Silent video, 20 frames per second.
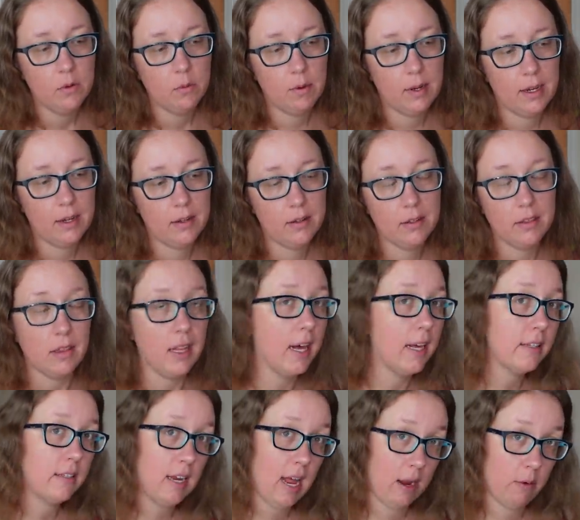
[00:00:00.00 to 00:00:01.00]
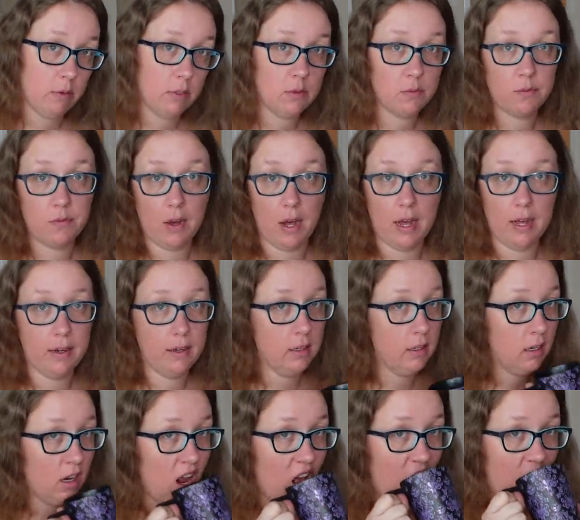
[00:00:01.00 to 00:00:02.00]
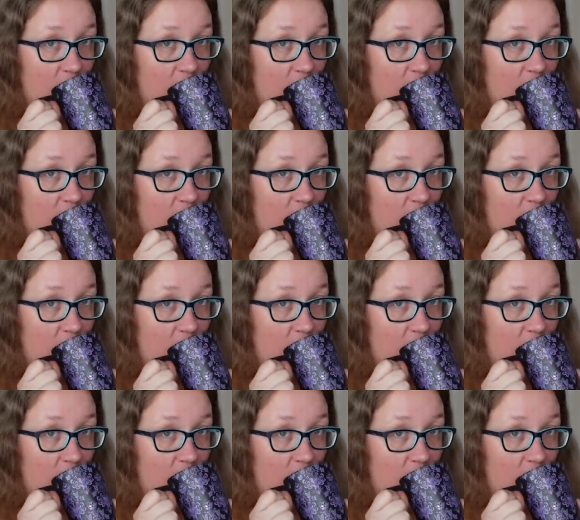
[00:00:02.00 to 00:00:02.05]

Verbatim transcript: Well, last night was fun.